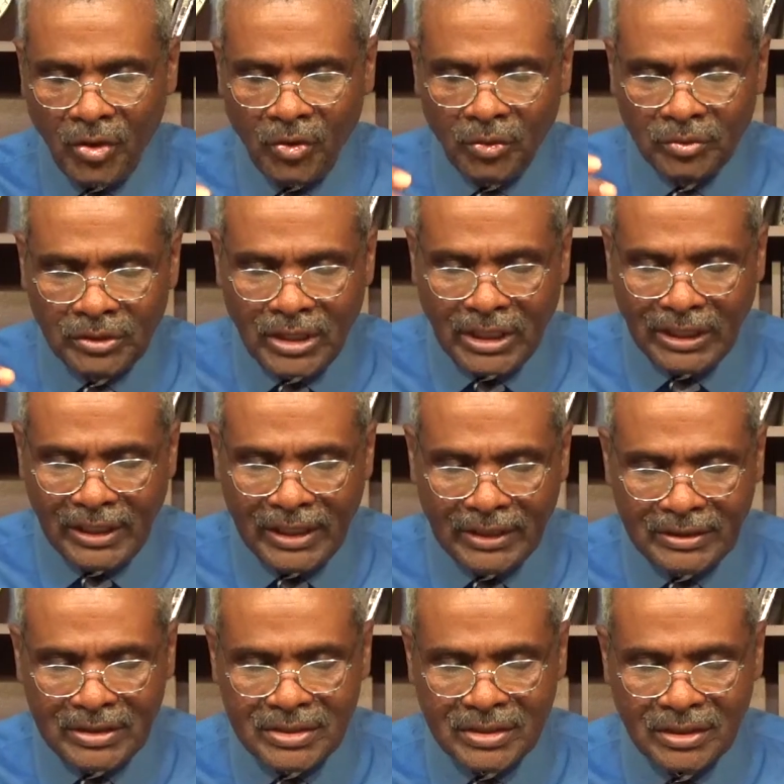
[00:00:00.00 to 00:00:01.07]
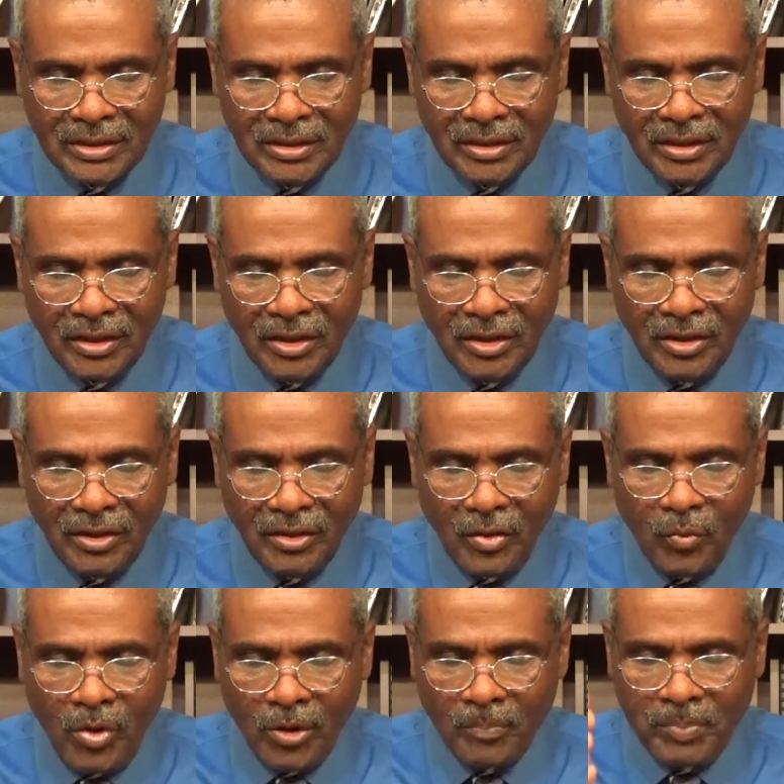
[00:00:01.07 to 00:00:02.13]
own cliques
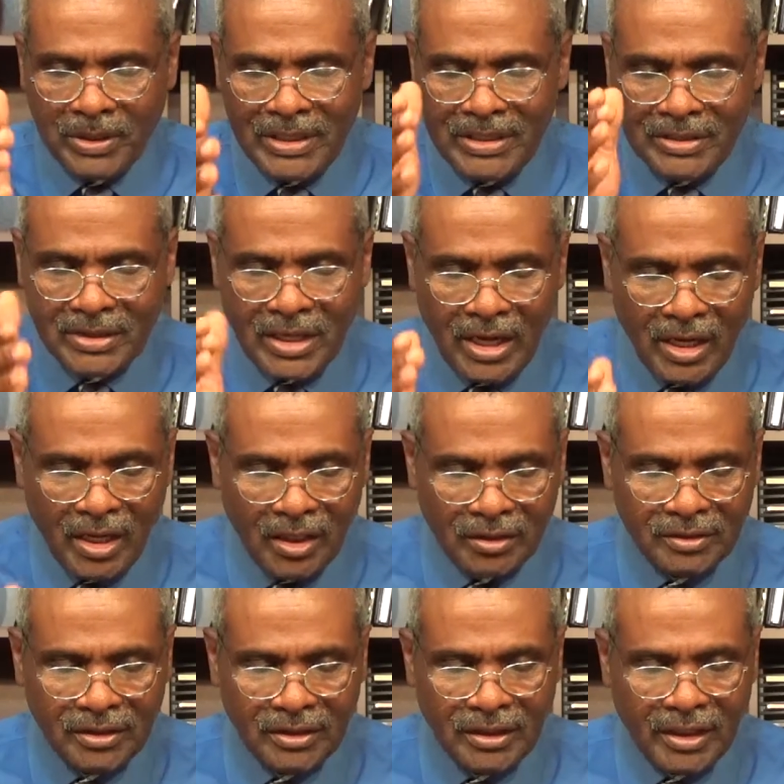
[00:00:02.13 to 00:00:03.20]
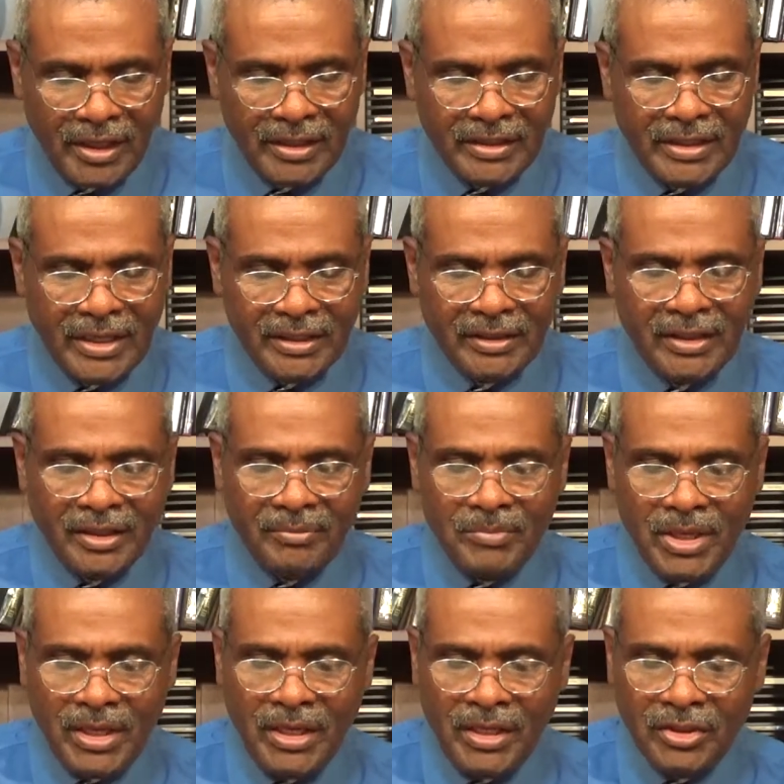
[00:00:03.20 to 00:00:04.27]
will please God and get them
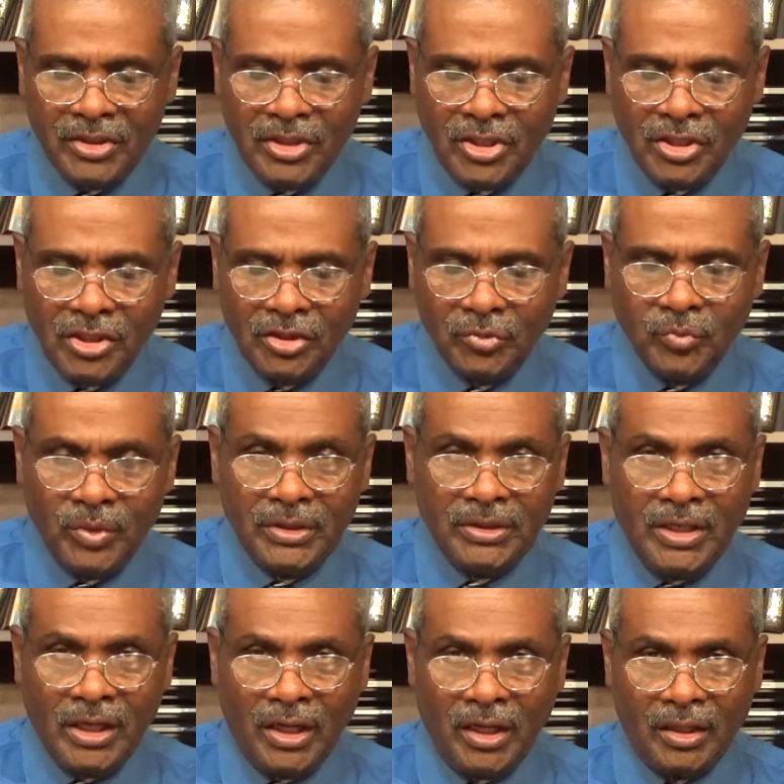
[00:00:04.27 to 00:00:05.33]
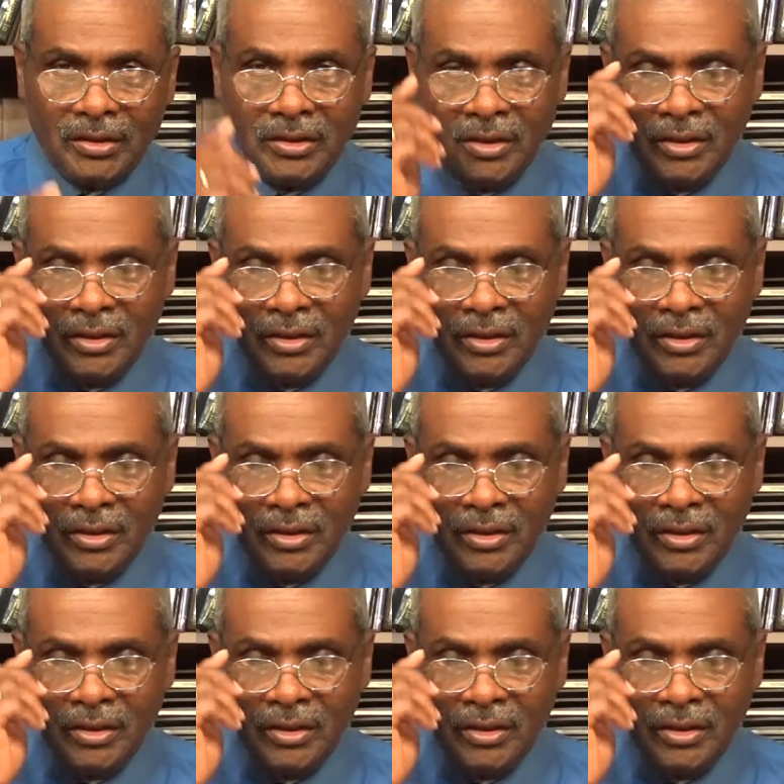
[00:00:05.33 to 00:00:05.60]
in good with God.